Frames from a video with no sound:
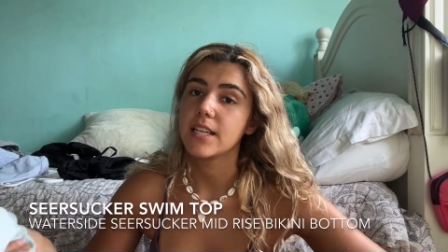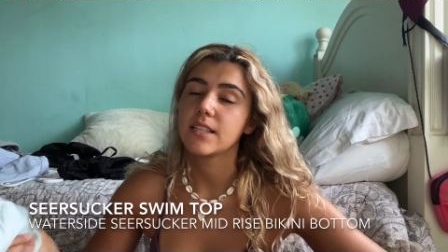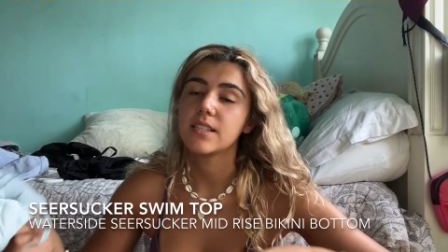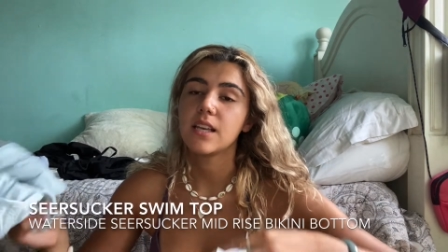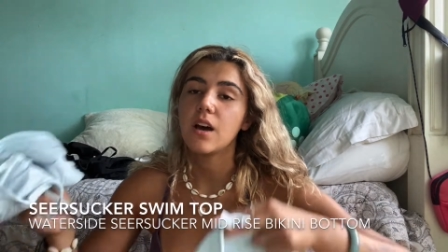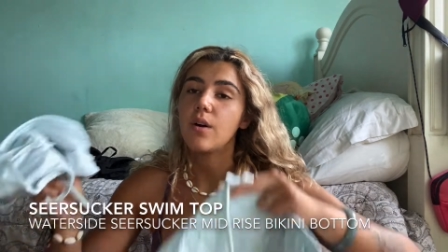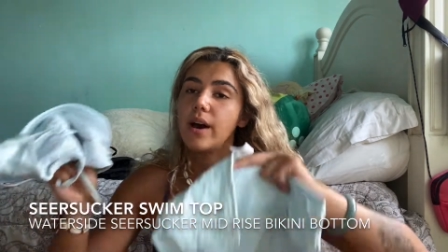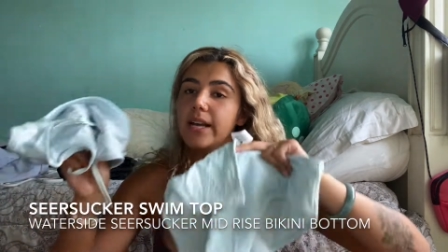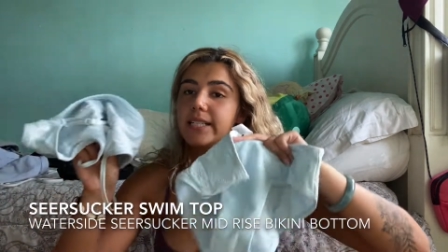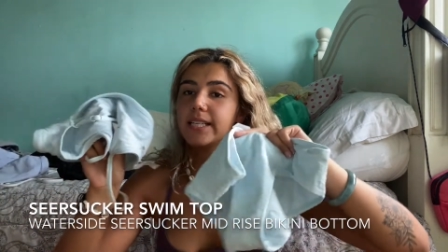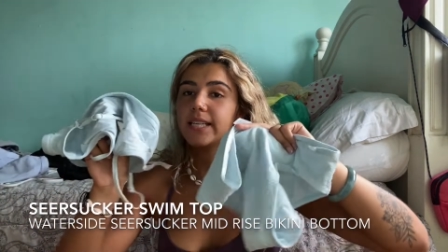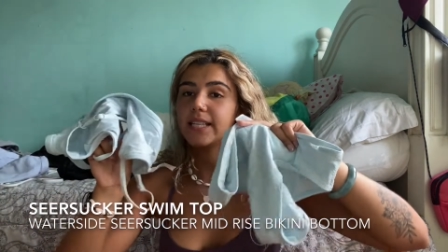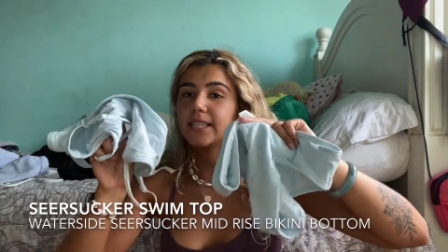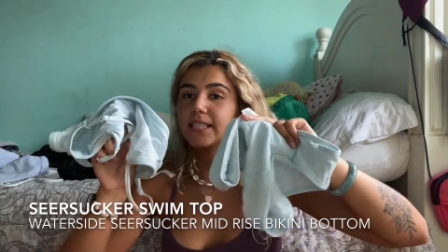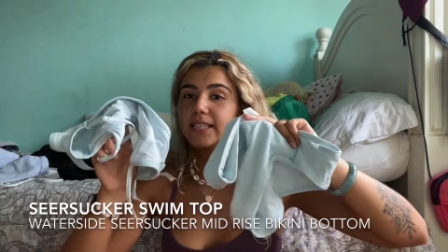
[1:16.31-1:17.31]
So I did
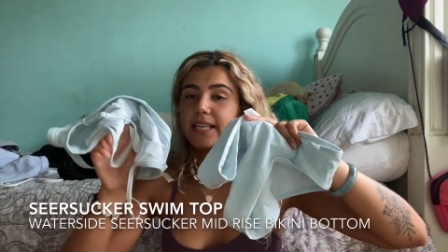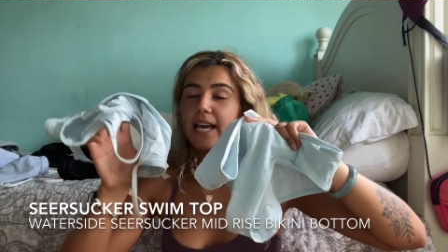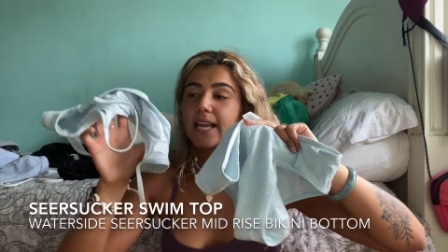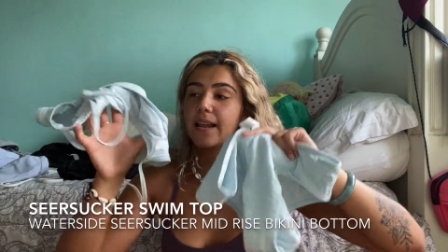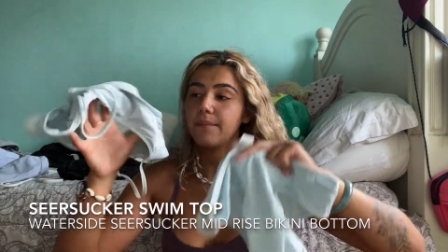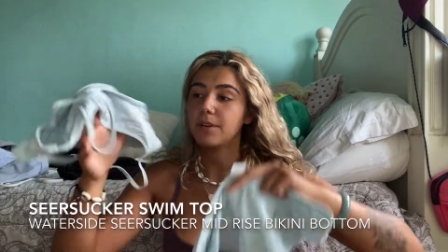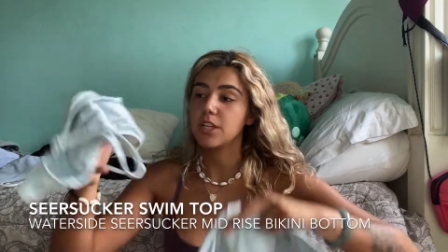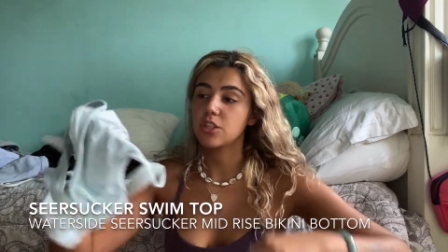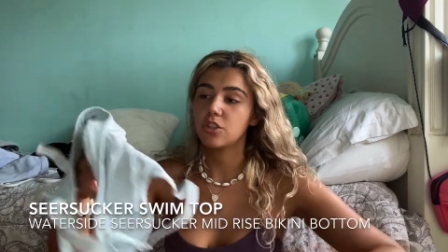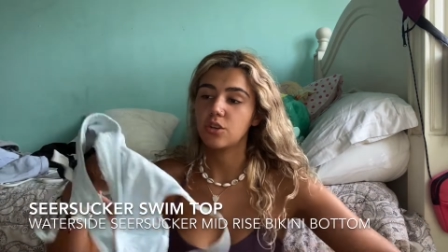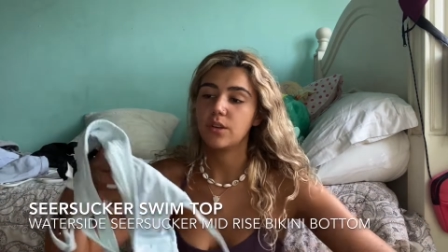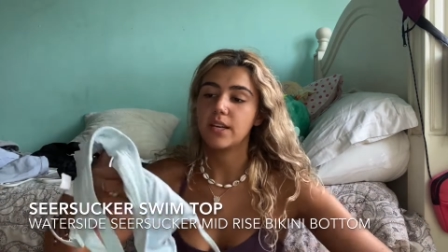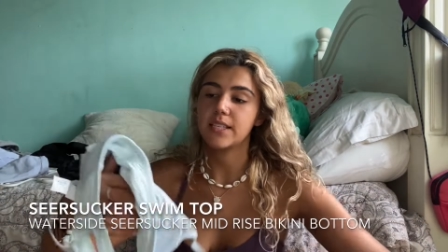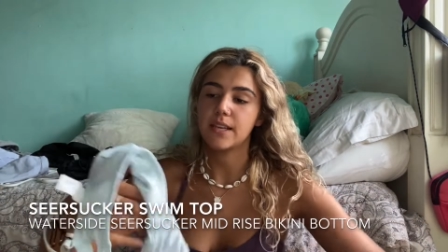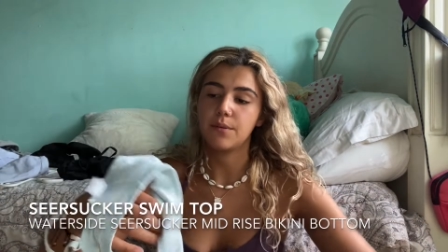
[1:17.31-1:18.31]
get the set. I'm gonna show you
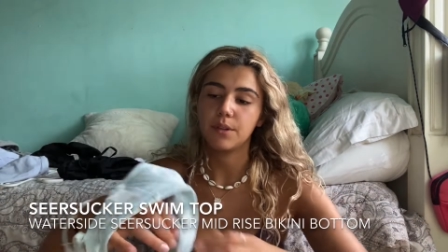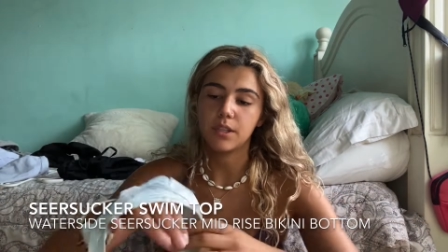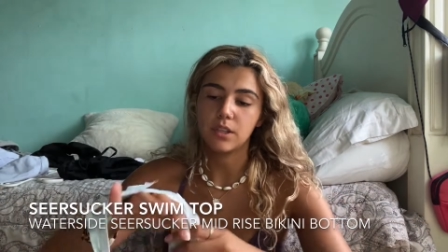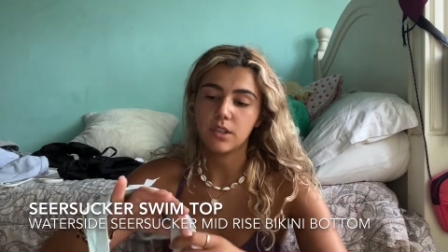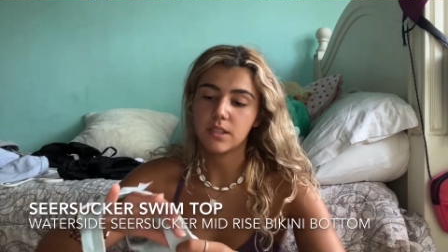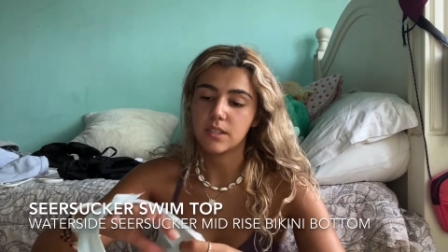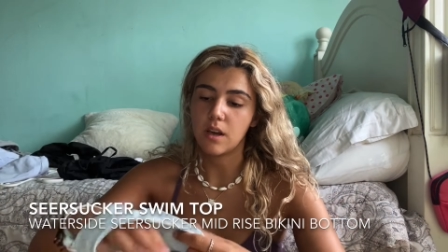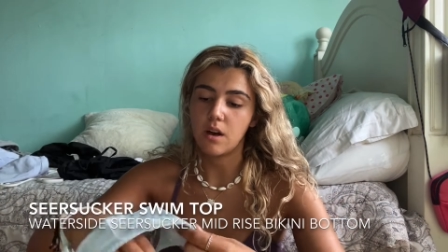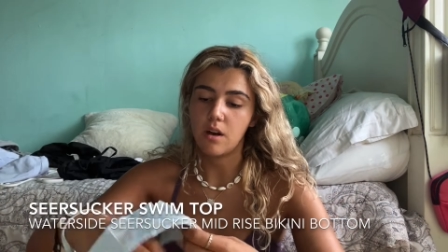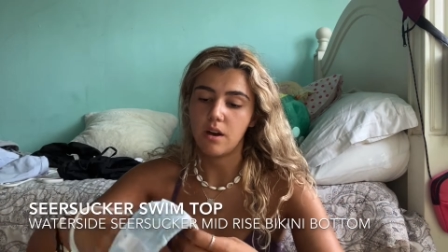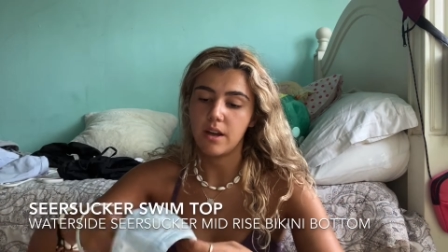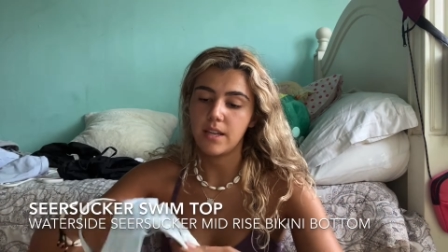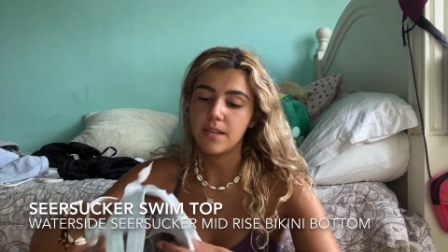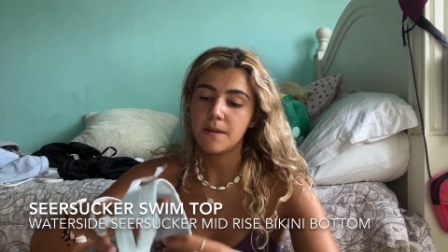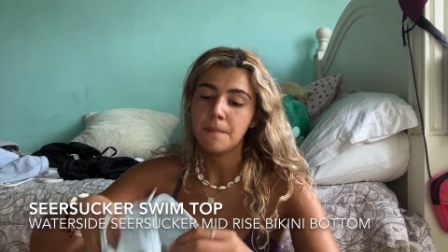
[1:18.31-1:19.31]
guys how it looks
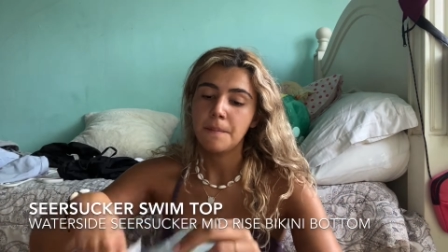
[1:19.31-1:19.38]
on.